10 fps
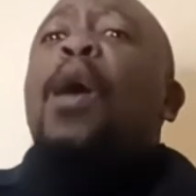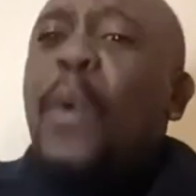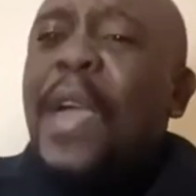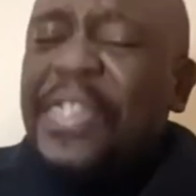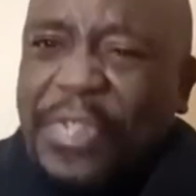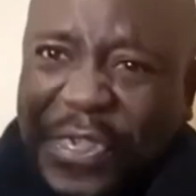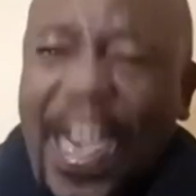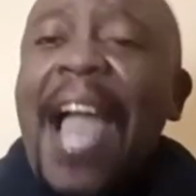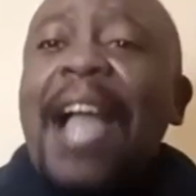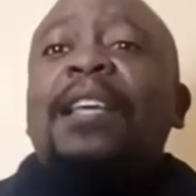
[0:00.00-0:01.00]
We
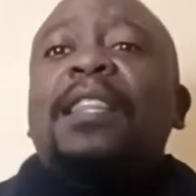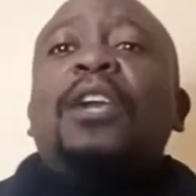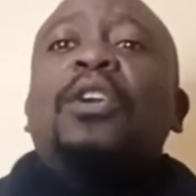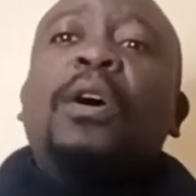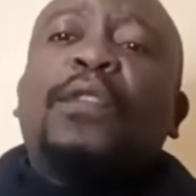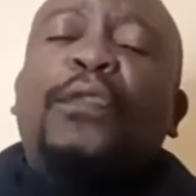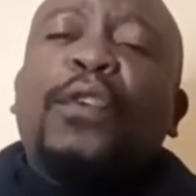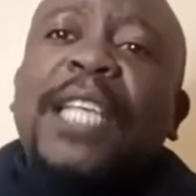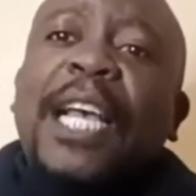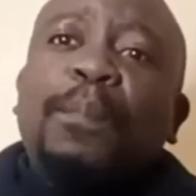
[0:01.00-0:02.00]
thank the Lord for
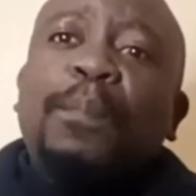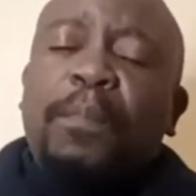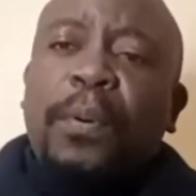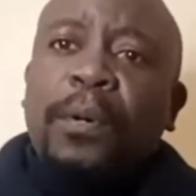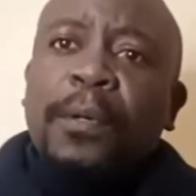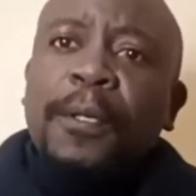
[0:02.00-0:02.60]
such people.